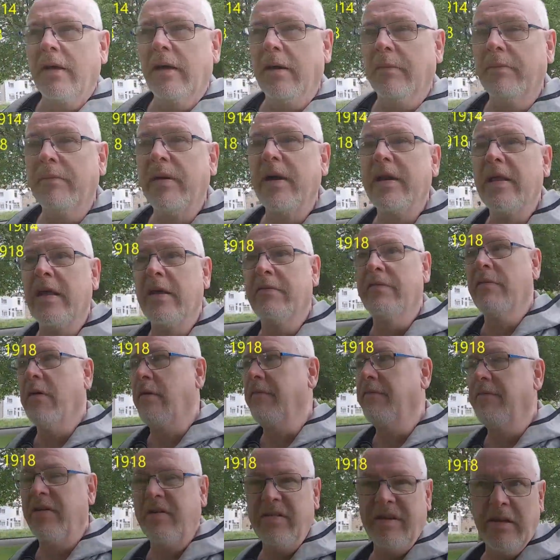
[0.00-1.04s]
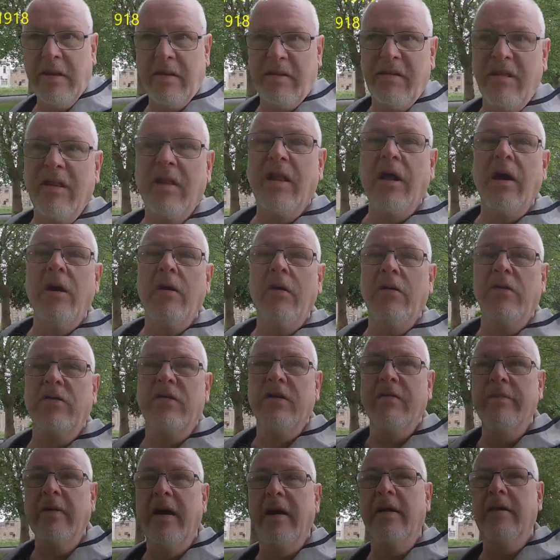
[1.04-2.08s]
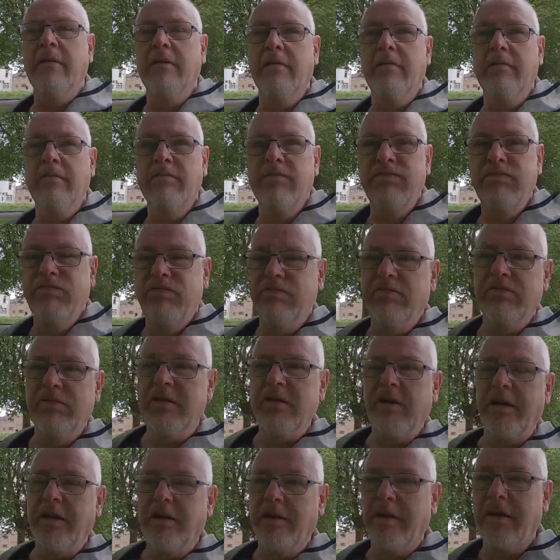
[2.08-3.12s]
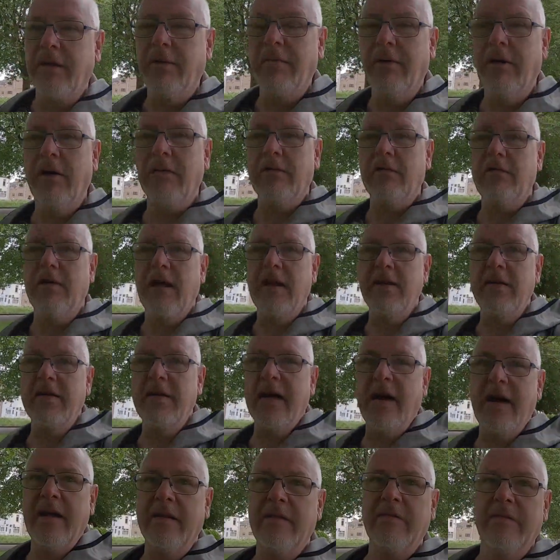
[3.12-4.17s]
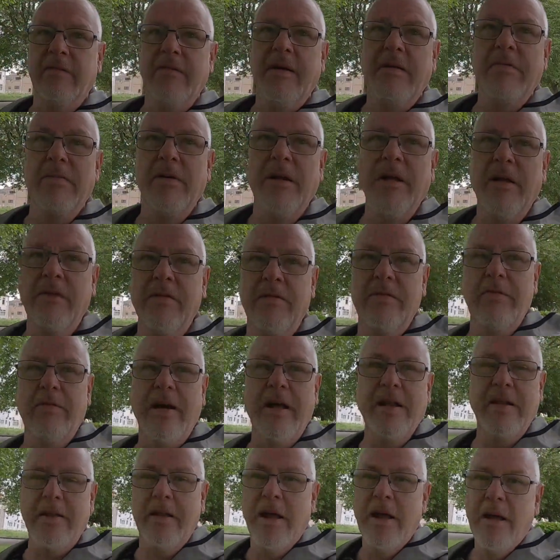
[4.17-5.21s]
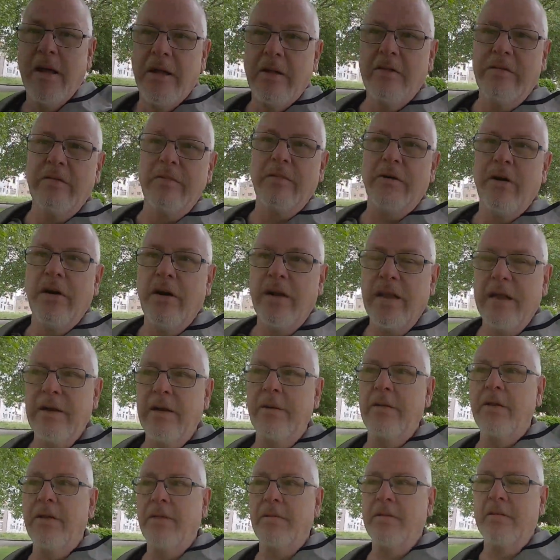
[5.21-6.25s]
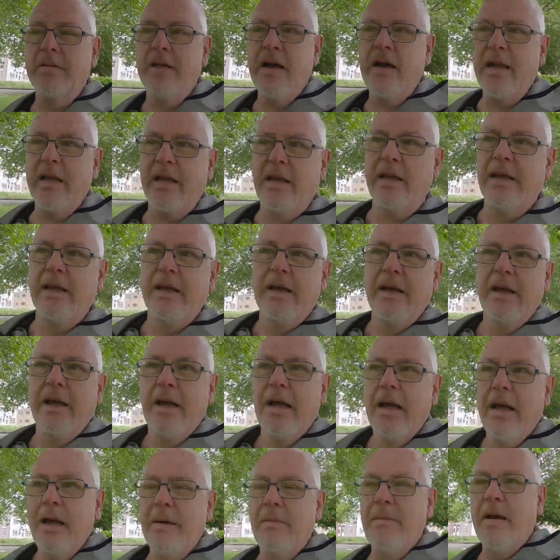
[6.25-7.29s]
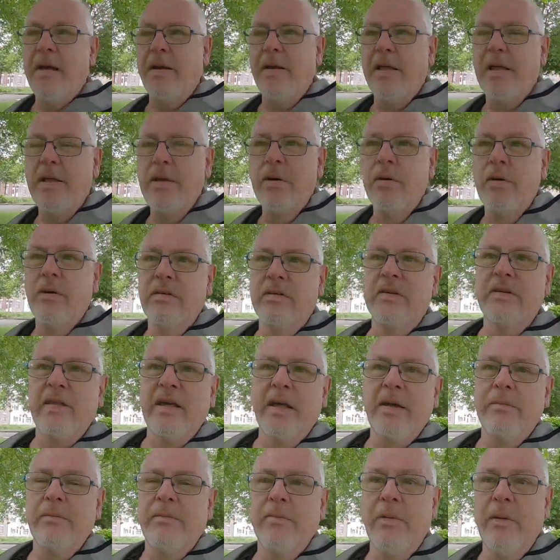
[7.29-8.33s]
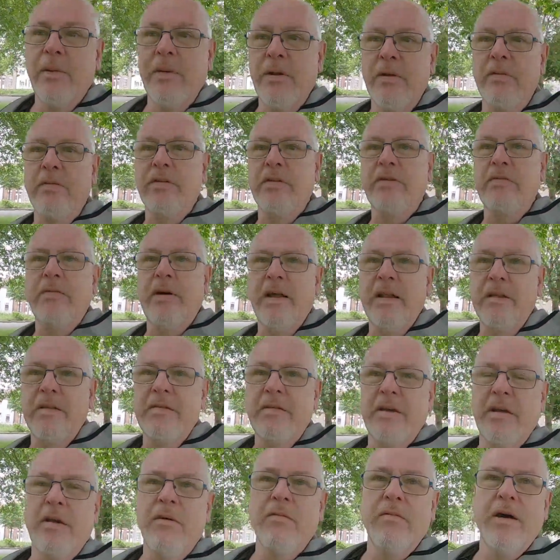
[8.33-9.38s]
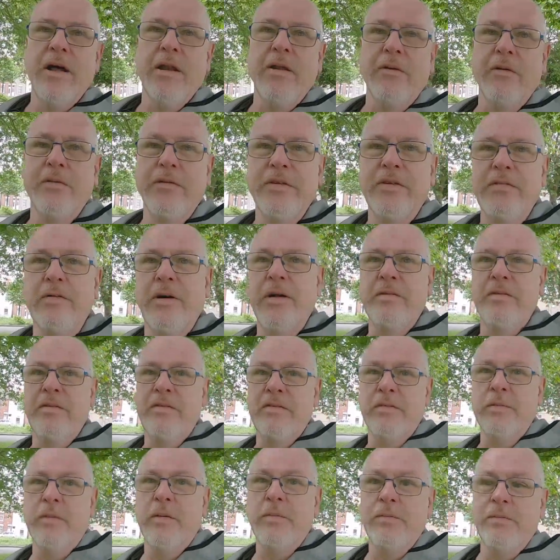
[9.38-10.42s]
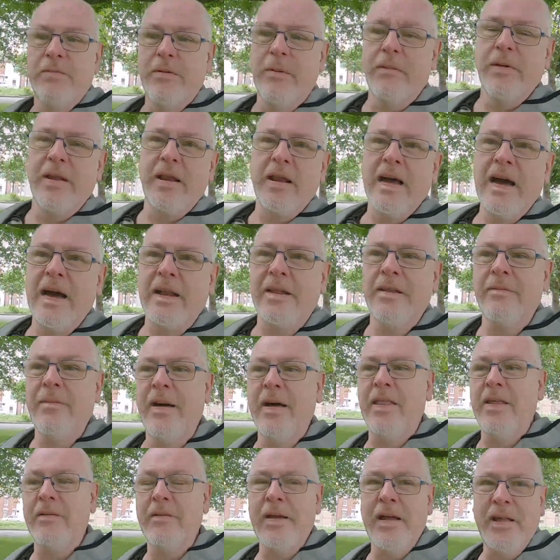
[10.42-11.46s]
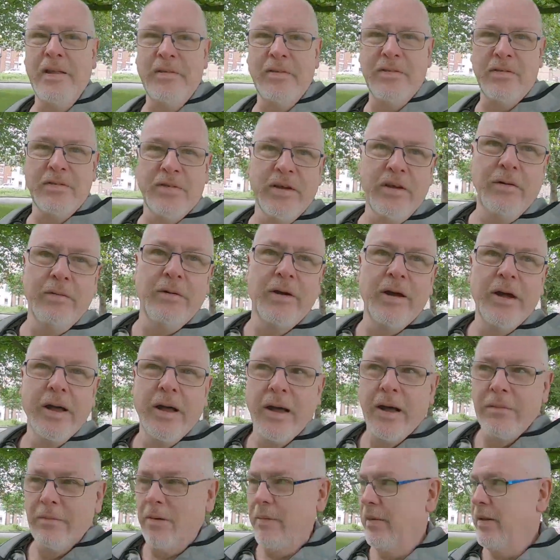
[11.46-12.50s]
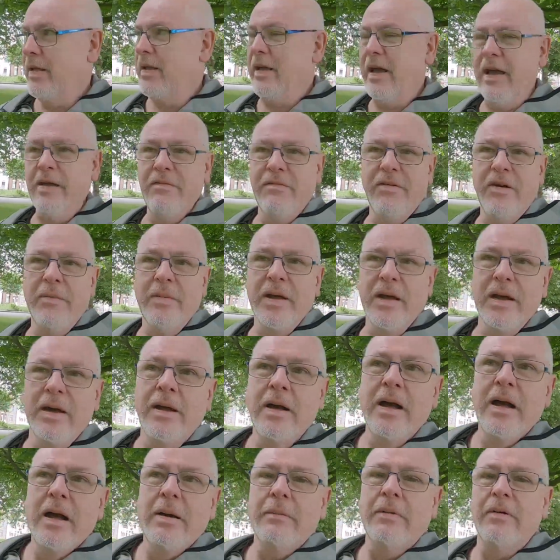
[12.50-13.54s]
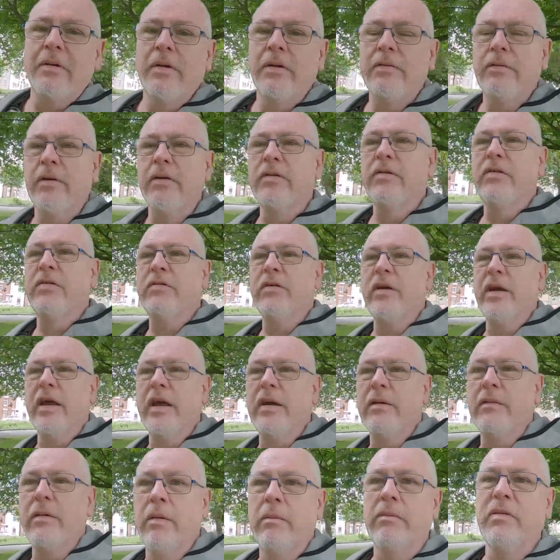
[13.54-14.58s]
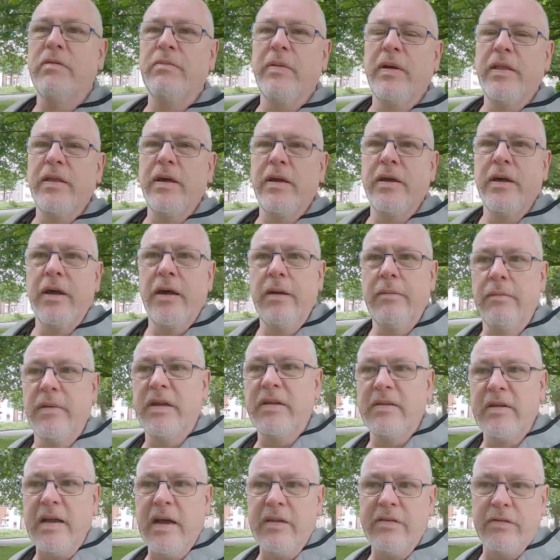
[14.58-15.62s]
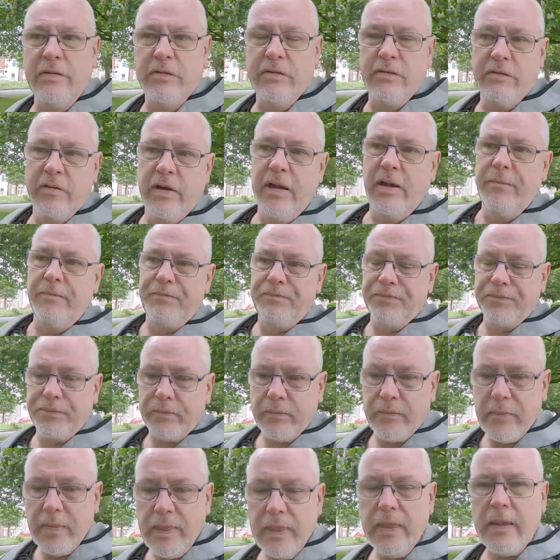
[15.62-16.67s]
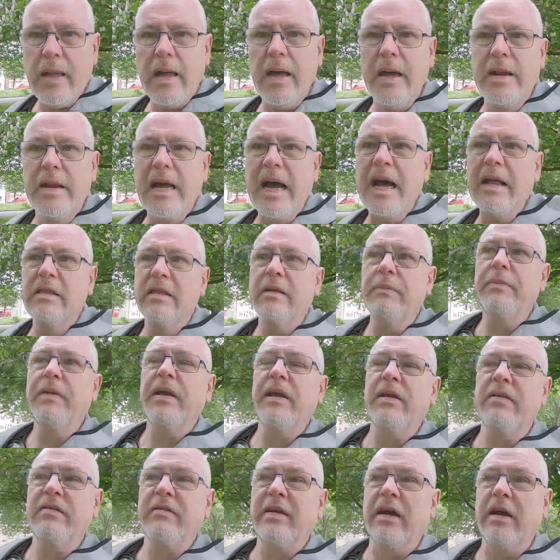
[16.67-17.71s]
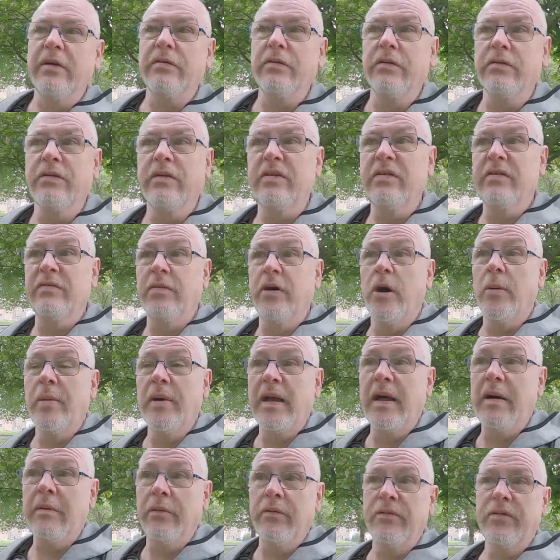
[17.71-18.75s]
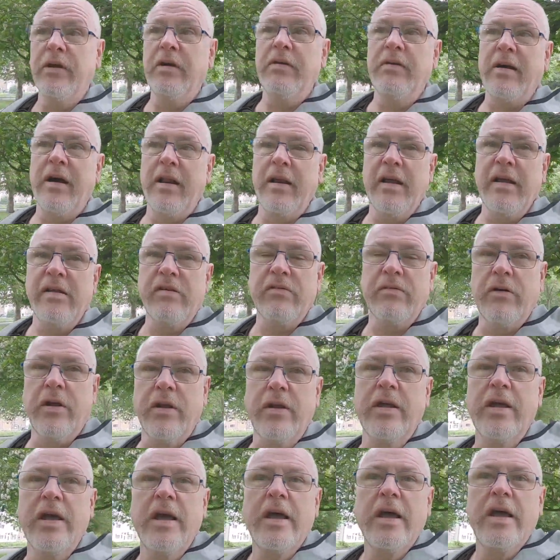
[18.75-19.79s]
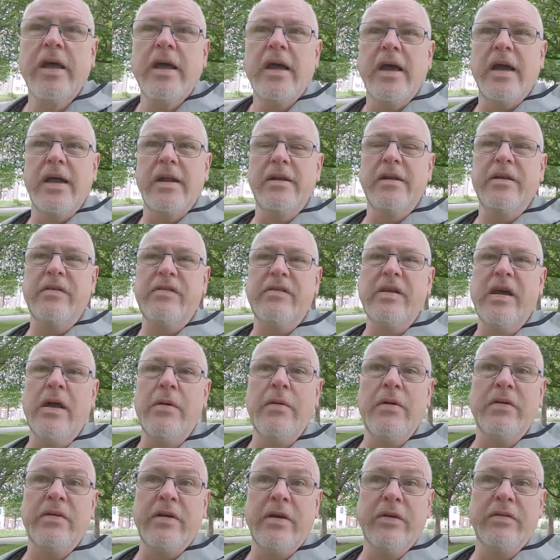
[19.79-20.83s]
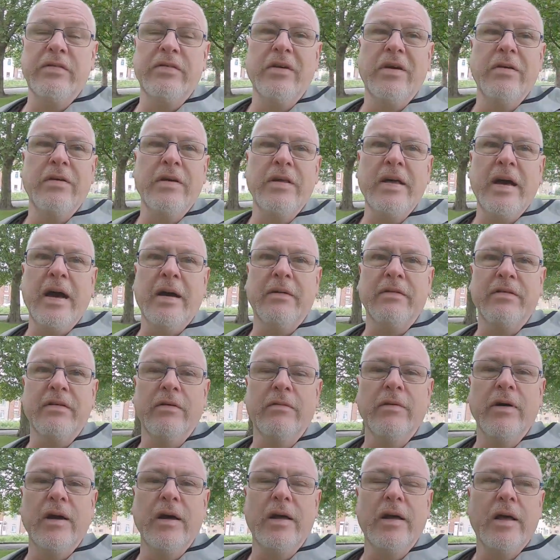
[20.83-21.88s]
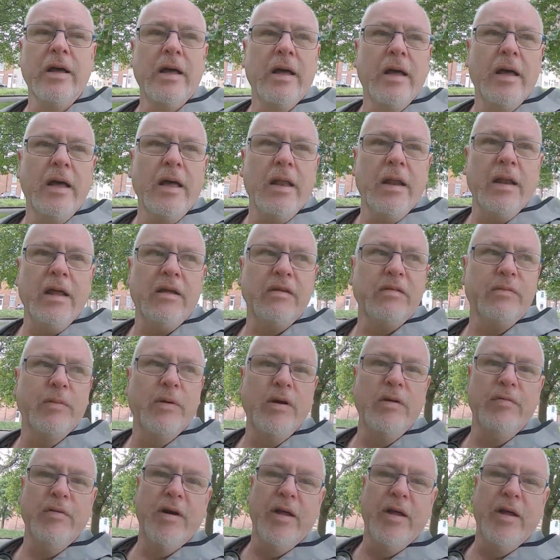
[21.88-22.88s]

Many of them, obviously, there's loads of men and what granddads, whoever else went to war. You know what it was like. Mainly young ones, I think, probably under 20 or well under 20. Some of them probably lied about their age too, probably came from here. But there's one street in Grimsby that it's Castle Street, and it had the biggest casualties of all. But I will do that later on in the series. I'll show you that. So let's move